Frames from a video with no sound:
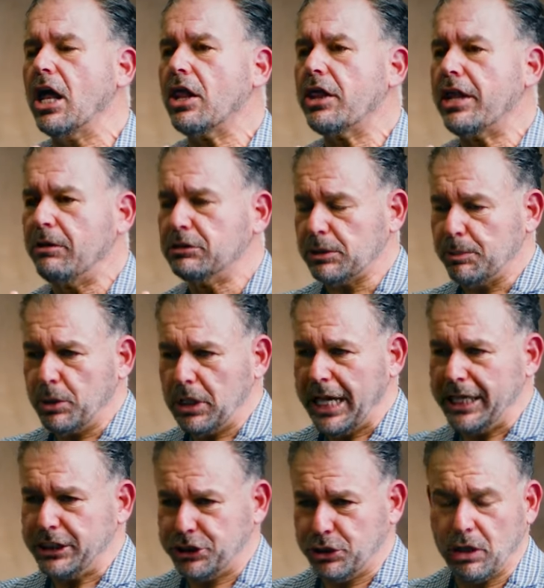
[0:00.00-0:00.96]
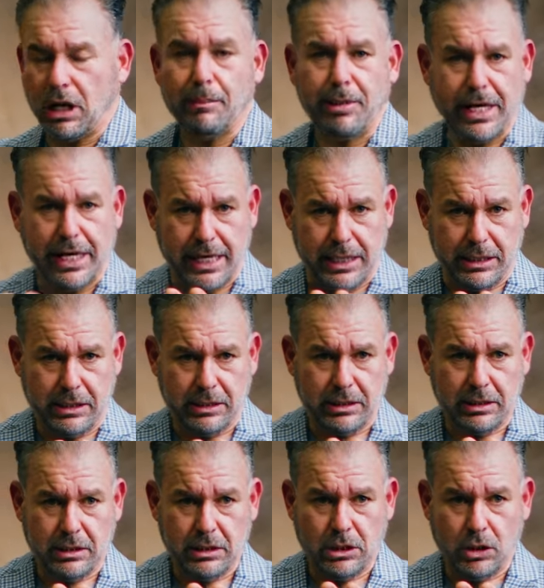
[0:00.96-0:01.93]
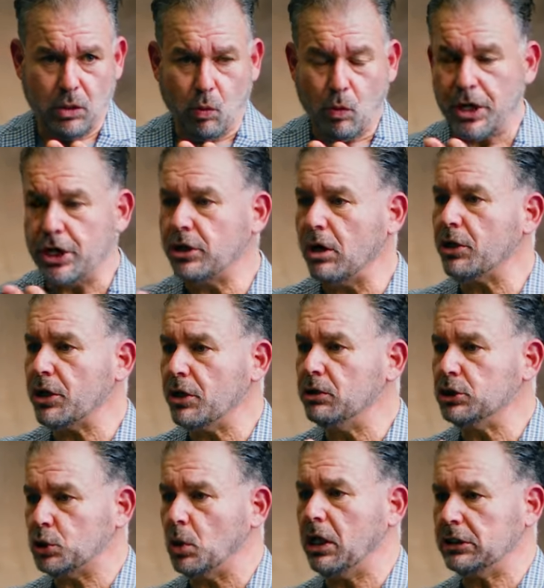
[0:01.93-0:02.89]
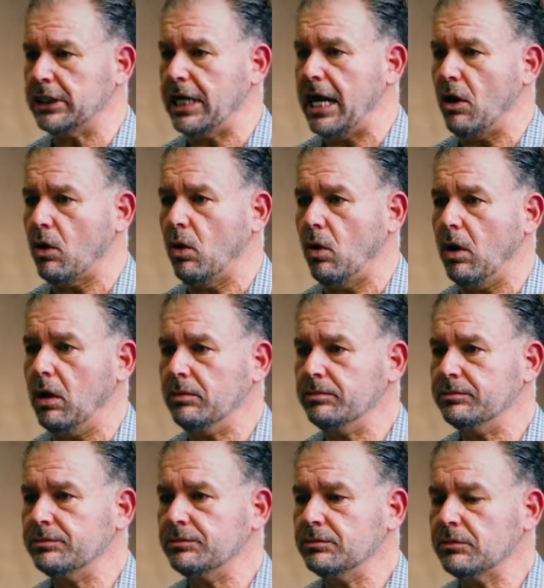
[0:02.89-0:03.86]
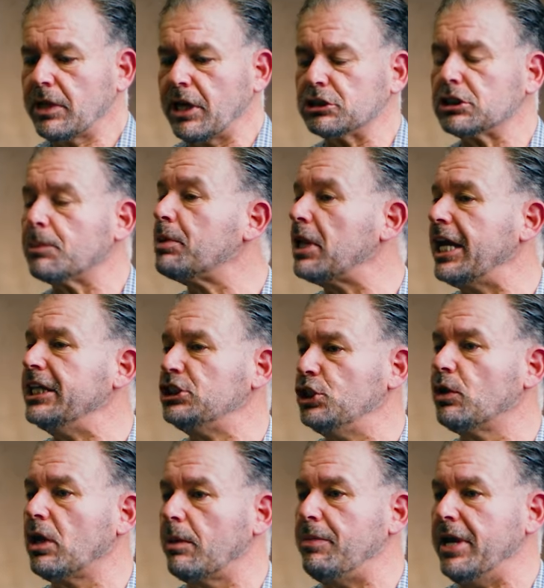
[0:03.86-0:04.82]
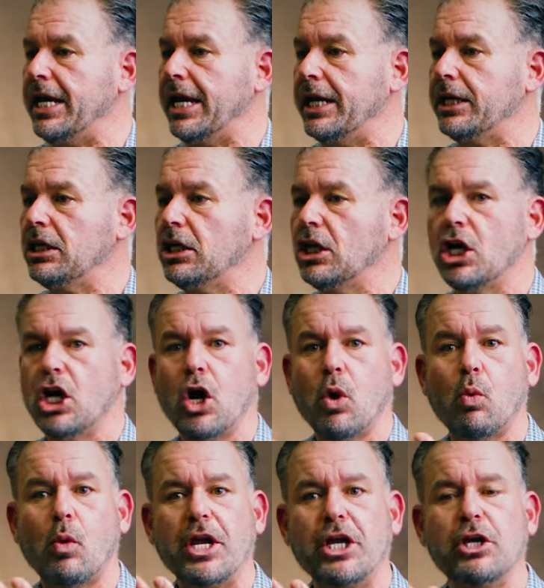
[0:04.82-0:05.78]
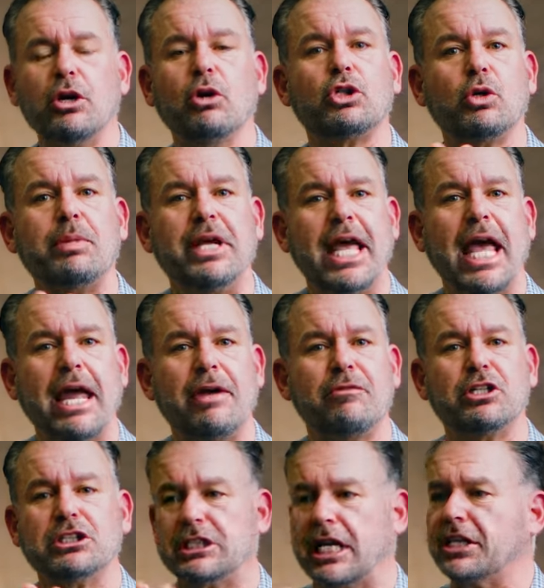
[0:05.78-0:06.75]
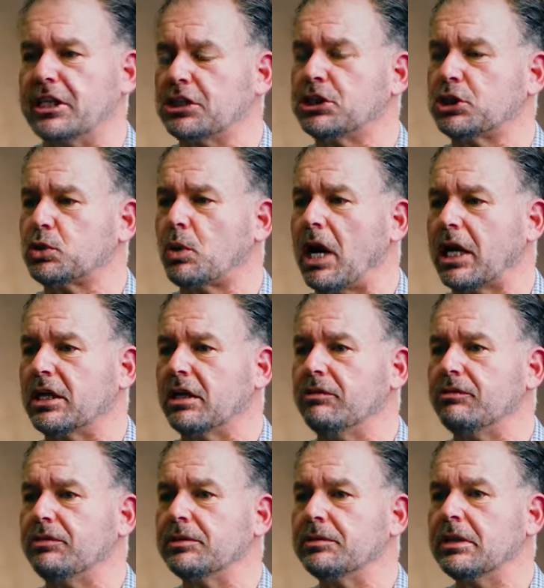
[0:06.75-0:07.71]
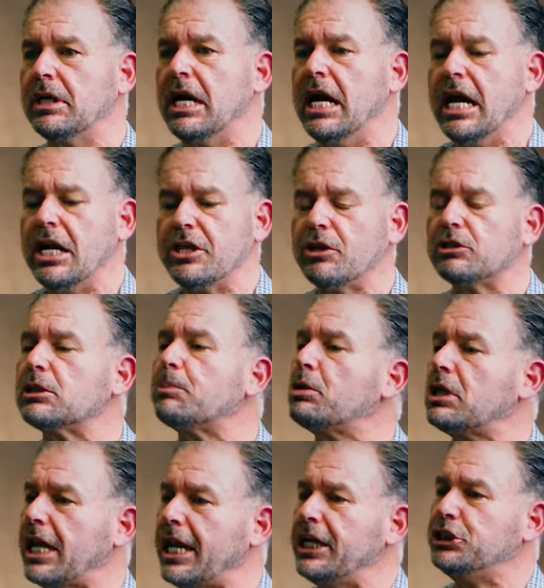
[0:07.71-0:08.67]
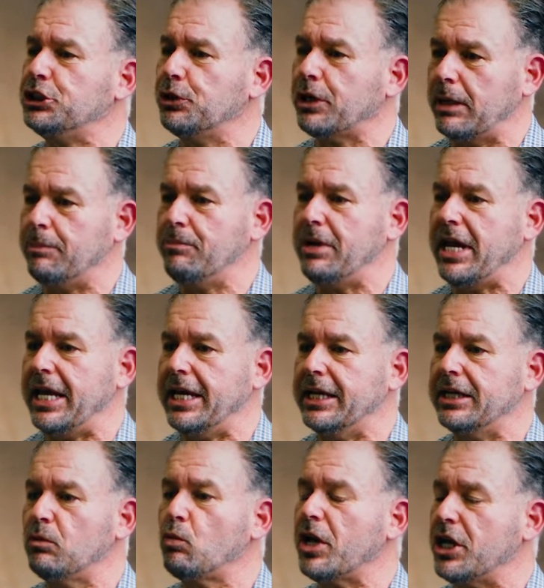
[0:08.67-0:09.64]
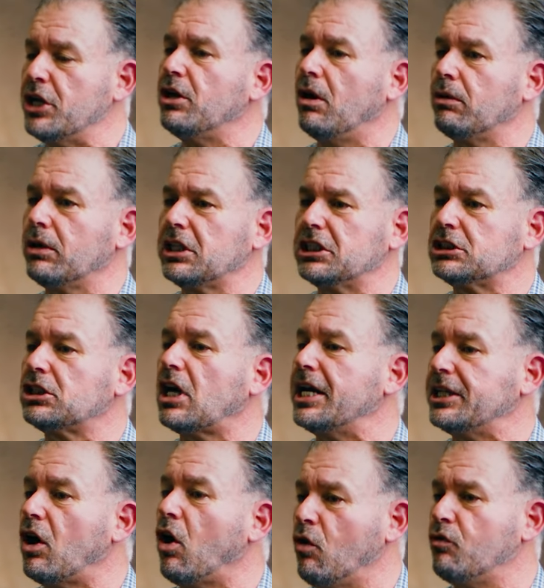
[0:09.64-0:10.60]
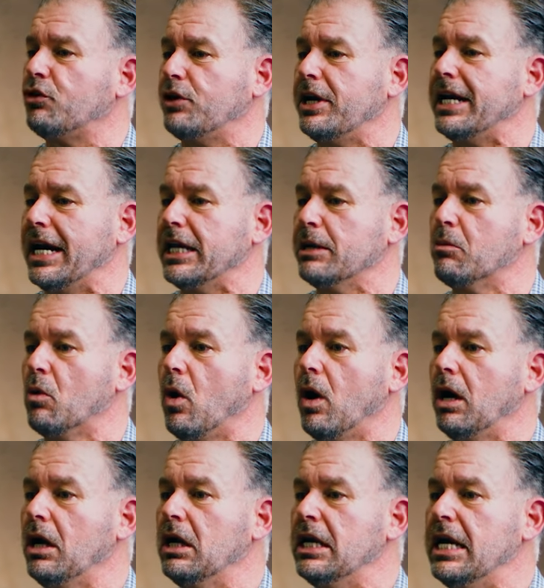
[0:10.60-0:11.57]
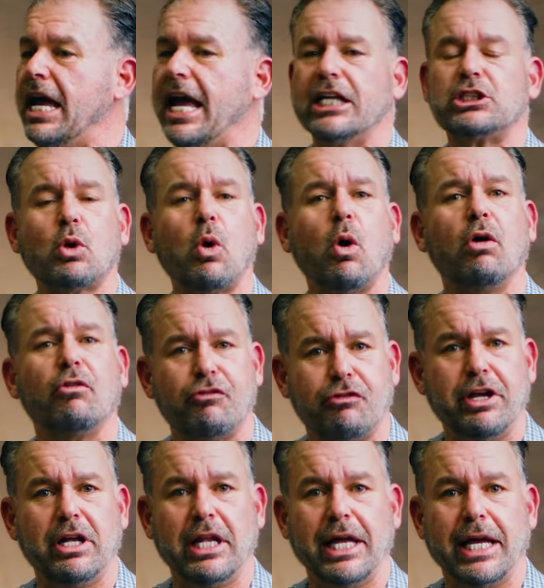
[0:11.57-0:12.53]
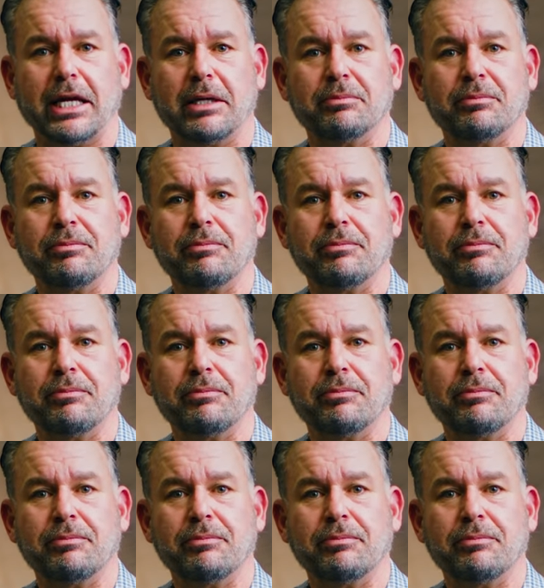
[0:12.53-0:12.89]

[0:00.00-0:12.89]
There is a place you could be in when you don't use drugs and alcohol. There's a place you could be in when you don't do behaviors that are destructive. There's a place you can be in when you don't decide to overeat anymore. It's called feeling.